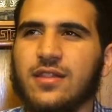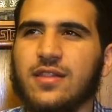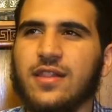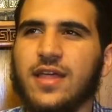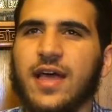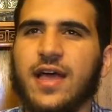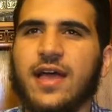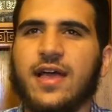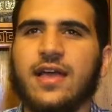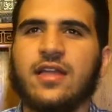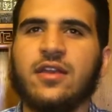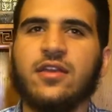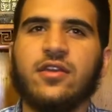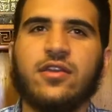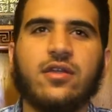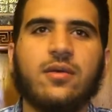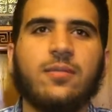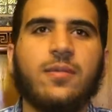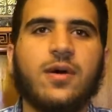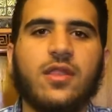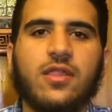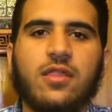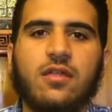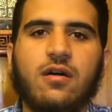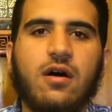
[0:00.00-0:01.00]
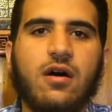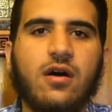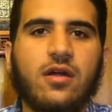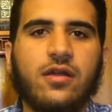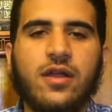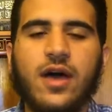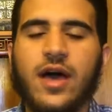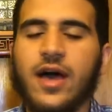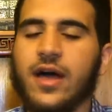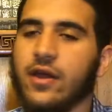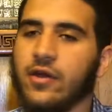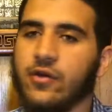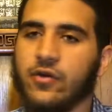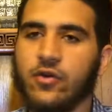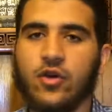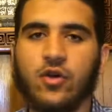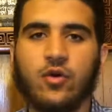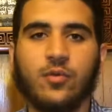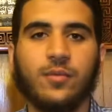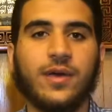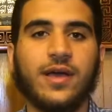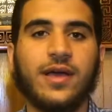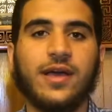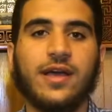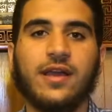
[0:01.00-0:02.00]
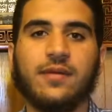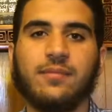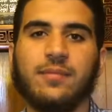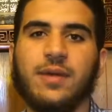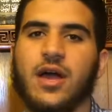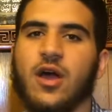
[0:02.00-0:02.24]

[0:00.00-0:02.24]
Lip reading: that in Ramadan, I don't know, man,